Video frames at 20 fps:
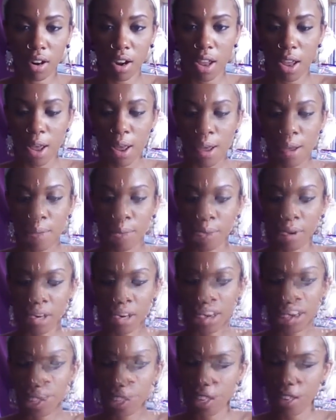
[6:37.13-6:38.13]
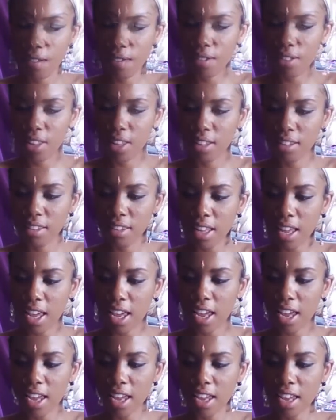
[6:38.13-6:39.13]
I would definitely give this
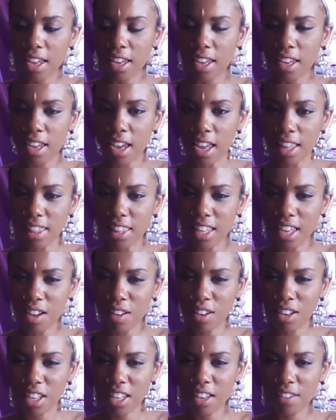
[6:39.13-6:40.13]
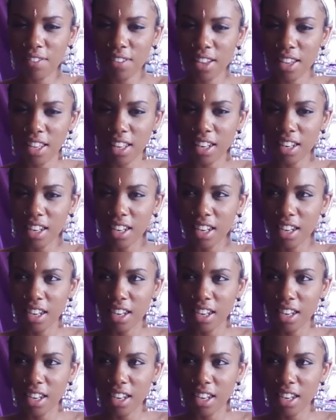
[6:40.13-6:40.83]
I think I would give it